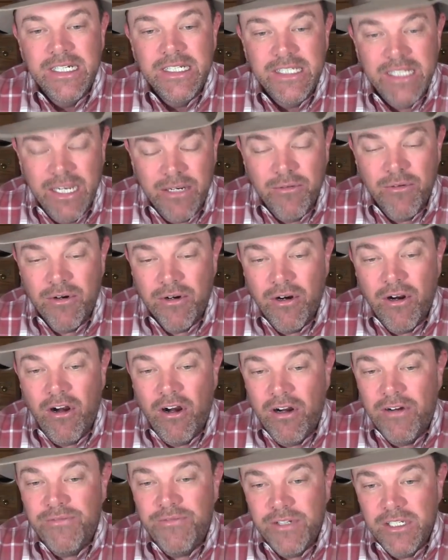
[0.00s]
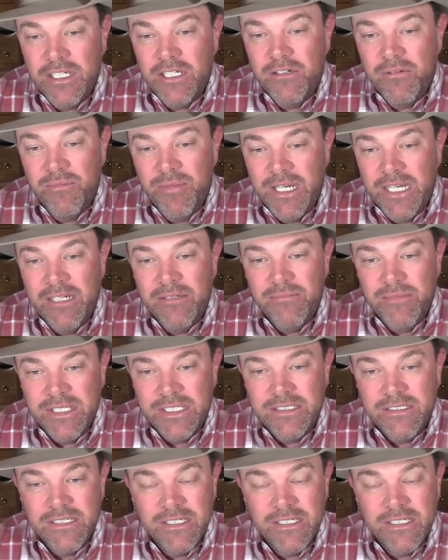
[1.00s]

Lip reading: they were off a little bit, but